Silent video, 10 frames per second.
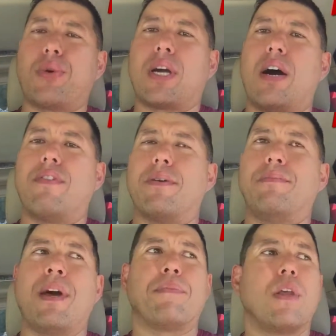recover.
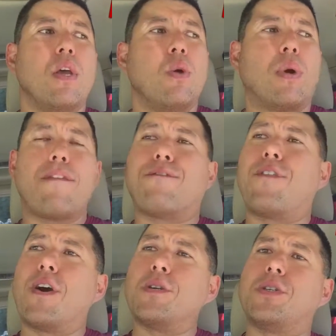Now, when I
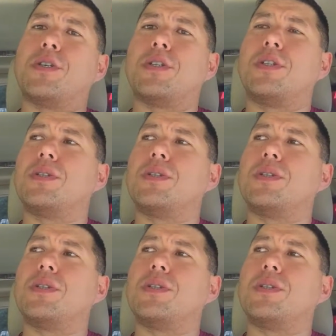first